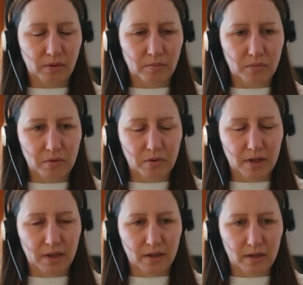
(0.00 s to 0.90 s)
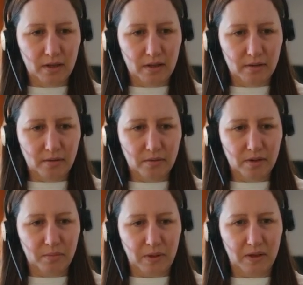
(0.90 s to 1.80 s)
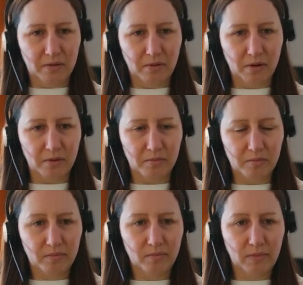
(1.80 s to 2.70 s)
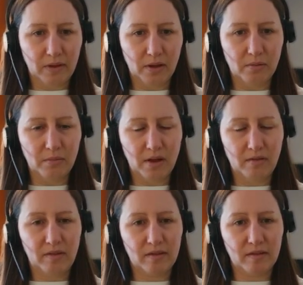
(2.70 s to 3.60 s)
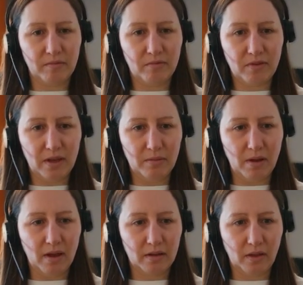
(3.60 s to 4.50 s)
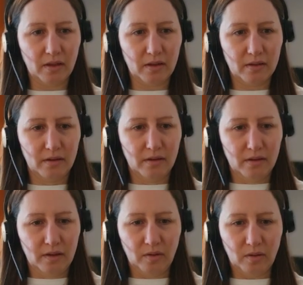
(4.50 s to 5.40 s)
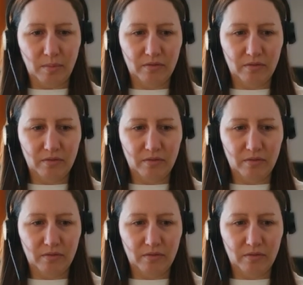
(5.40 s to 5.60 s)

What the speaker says: more here. It's quite a big room. I have had some feedback that some of